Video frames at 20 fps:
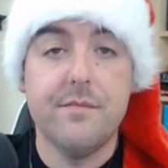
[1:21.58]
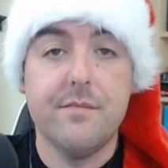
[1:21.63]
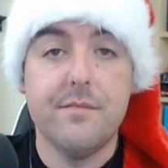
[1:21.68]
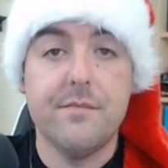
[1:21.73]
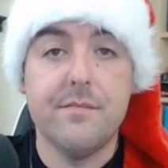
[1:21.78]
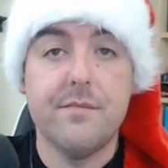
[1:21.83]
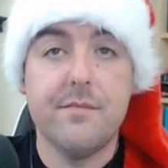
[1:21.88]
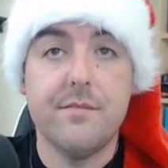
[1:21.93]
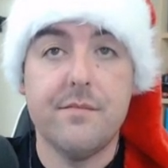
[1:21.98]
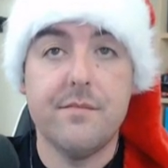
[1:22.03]

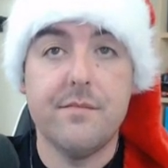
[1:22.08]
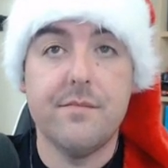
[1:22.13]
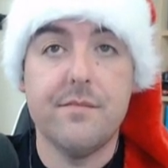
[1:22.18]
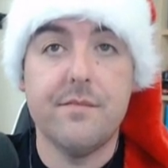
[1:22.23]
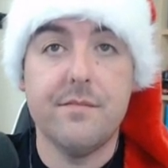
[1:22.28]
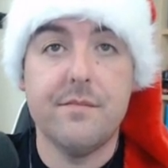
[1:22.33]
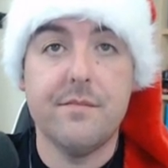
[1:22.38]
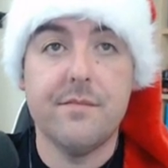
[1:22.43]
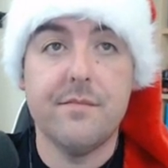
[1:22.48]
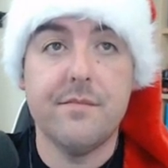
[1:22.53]

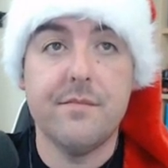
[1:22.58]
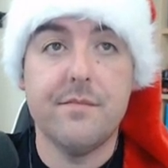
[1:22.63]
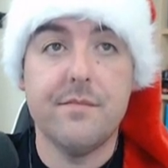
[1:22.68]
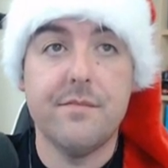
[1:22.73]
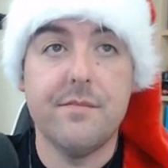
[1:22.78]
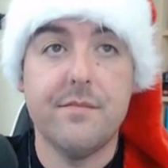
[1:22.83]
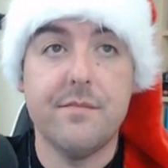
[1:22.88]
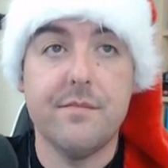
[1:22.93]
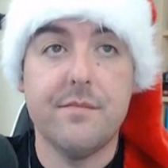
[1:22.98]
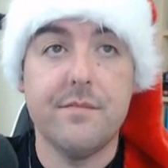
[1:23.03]

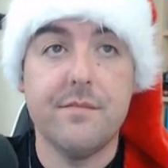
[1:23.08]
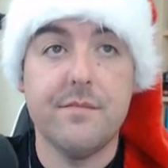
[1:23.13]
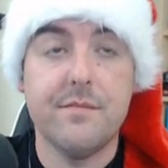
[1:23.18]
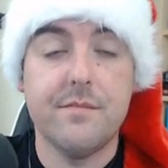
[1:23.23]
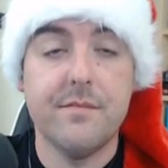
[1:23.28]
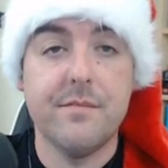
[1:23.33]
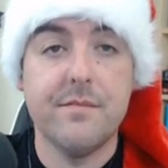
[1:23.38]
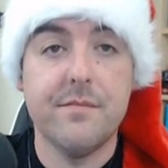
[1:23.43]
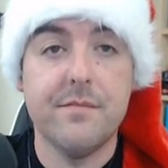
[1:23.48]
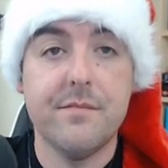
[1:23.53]

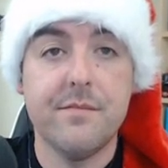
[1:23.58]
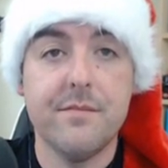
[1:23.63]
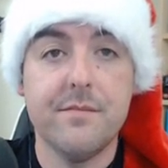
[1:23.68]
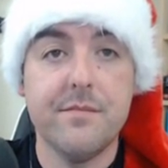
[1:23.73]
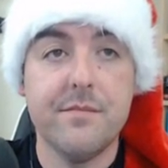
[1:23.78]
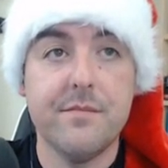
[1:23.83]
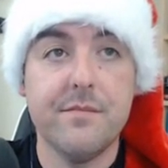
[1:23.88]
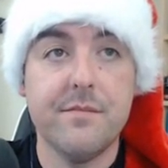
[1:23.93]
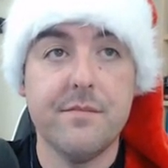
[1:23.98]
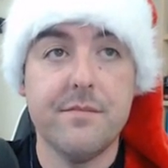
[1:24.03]

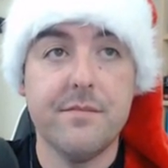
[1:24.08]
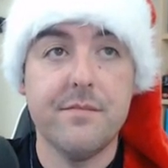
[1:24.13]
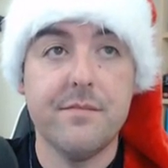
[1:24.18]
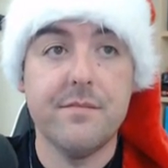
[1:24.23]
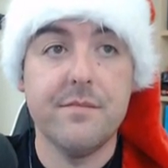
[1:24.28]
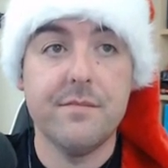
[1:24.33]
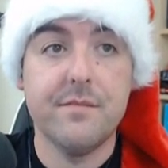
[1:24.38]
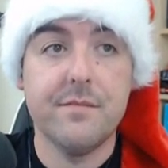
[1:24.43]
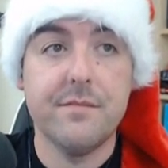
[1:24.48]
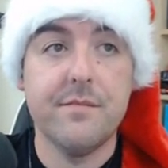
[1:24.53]

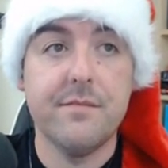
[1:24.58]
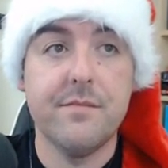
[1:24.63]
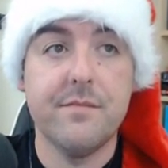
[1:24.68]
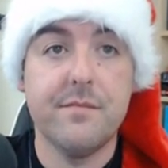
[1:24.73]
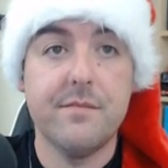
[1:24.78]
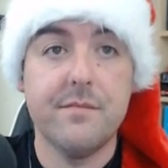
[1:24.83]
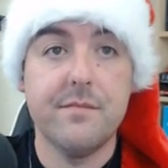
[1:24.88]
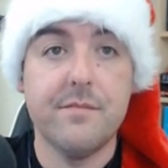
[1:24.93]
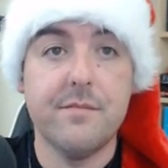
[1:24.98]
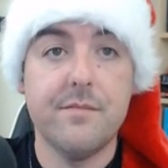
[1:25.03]

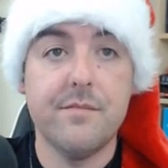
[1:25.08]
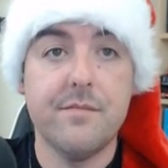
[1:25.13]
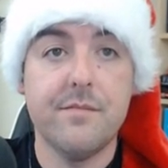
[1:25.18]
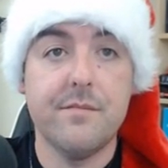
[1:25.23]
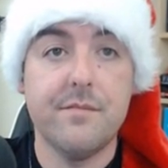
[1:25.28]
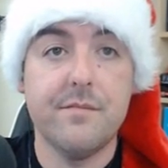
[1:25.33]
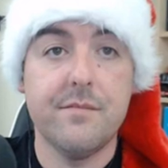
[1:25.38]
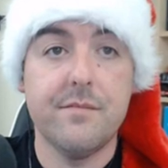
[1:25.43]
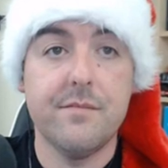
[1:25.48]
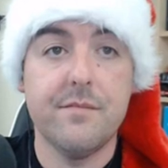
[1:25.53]

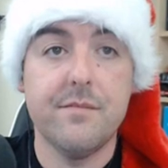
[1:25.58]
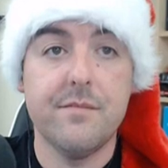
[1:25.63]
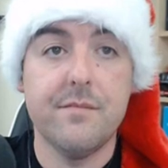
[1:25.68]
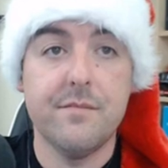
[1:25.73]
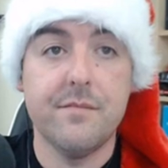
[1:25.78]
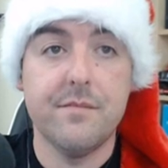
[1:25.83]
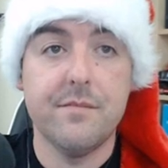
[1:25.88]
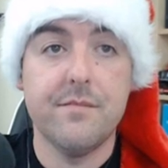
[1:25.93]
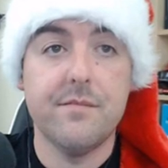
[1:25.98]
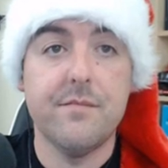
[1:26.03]

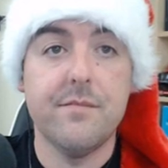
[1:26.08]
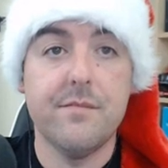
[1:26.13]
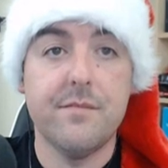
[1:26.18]
This person isn't speaking.